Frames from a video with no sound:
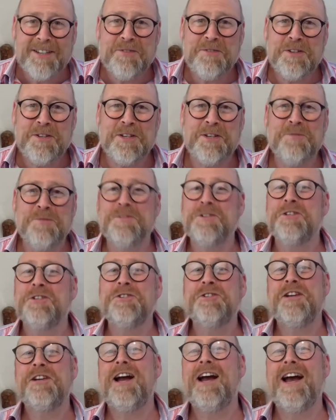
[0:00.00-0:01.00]
you to
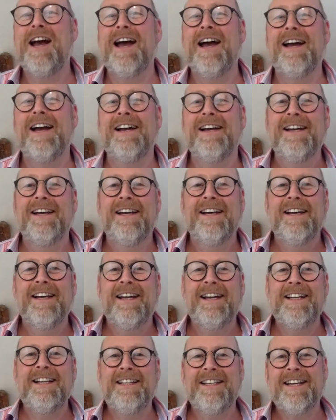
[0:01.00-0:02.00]
share
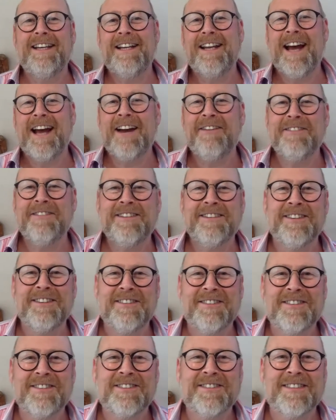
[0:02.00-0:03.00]
in the
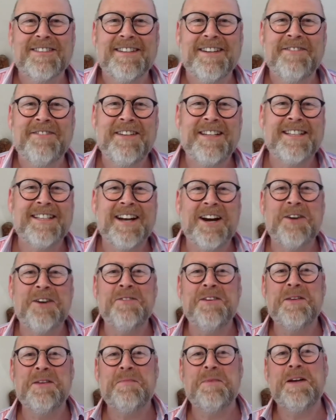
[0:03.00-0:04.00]
inheritance of his
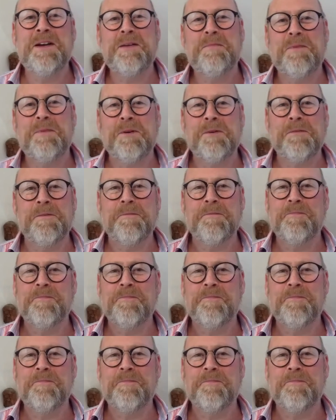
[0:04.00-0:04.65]
holy people."